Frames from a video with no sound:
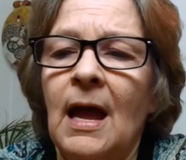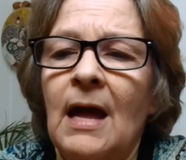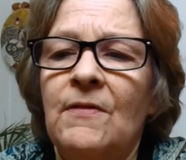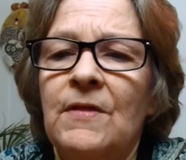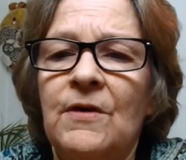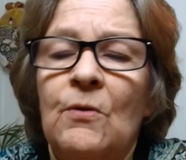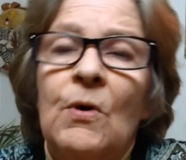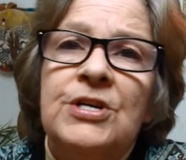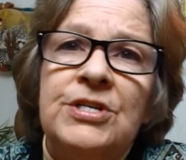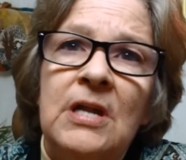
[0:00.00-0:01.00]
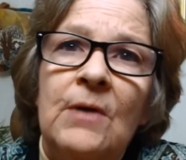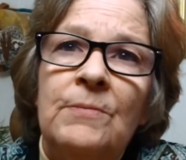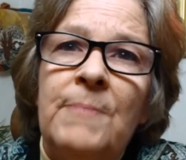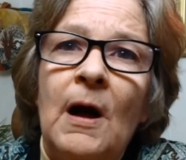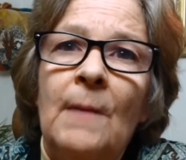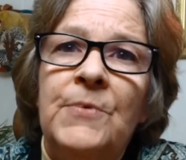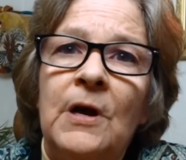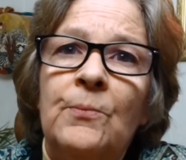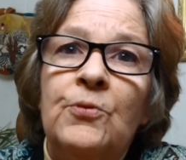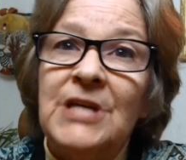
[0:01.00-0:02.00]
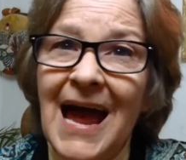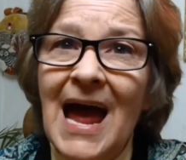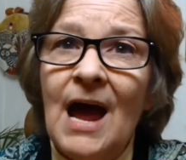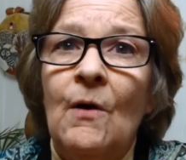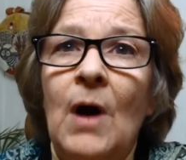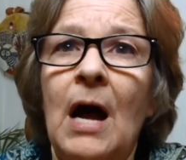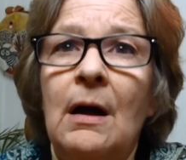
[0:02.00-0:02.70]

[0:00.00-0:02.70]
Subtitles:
And then the question that would popped up was how?